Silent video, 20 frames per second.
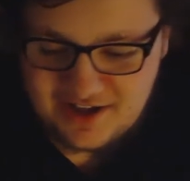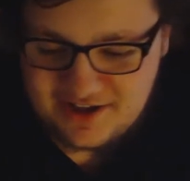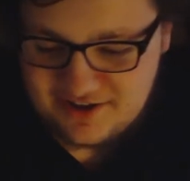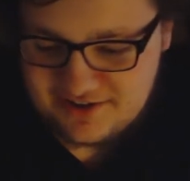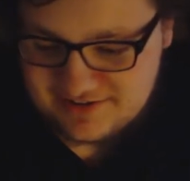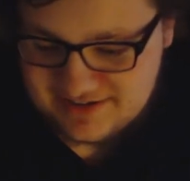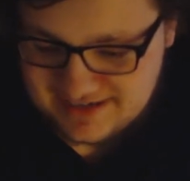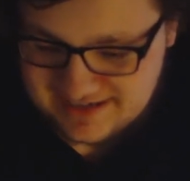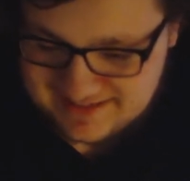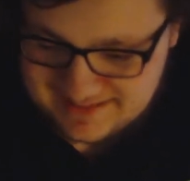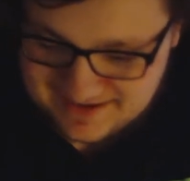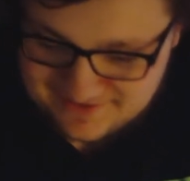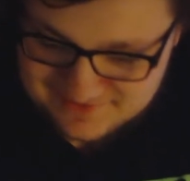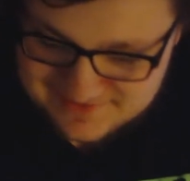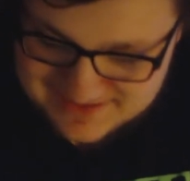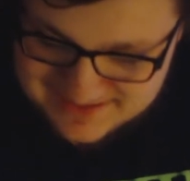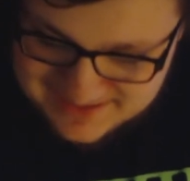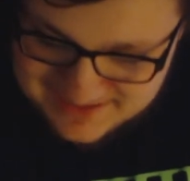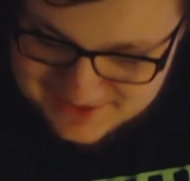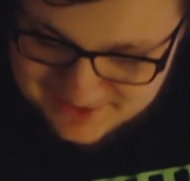Okay, that
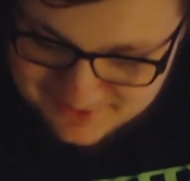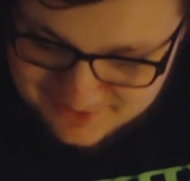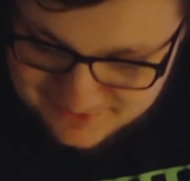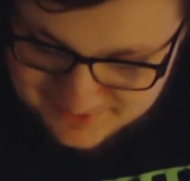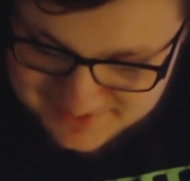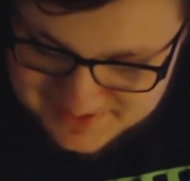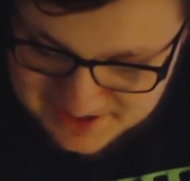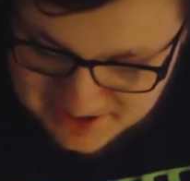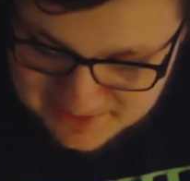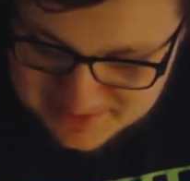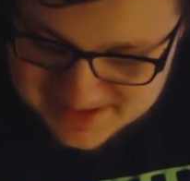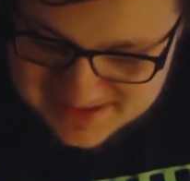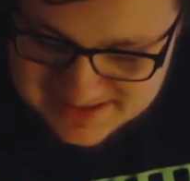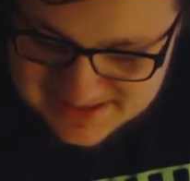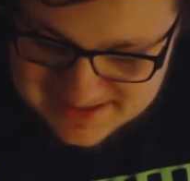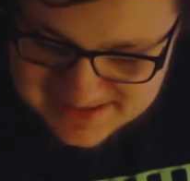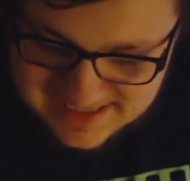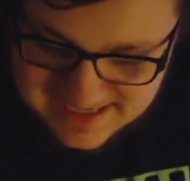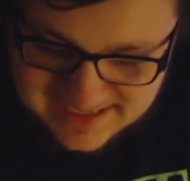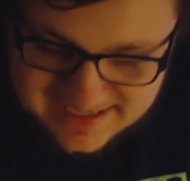was the new Thomas
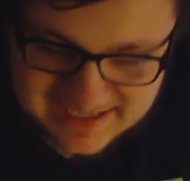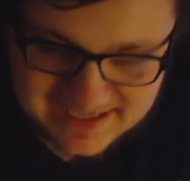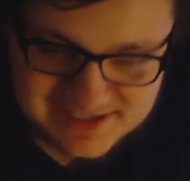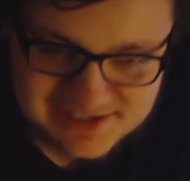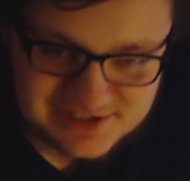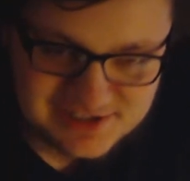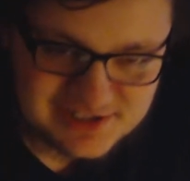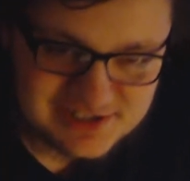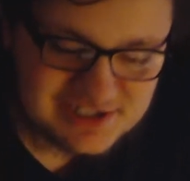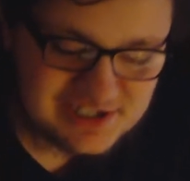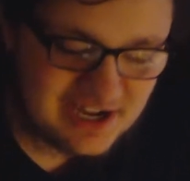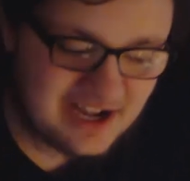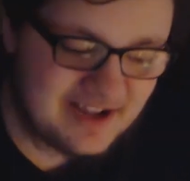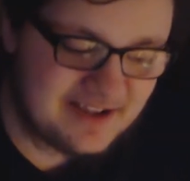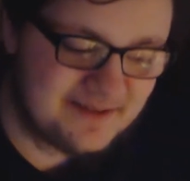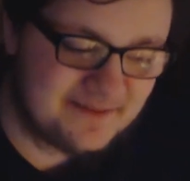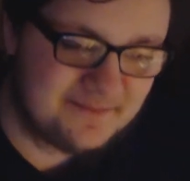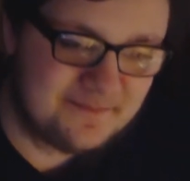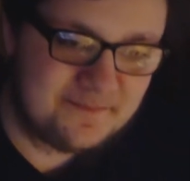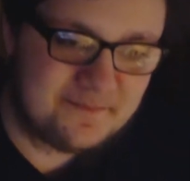the Tank Engine
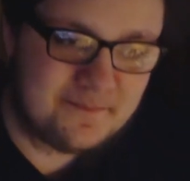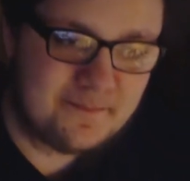shot.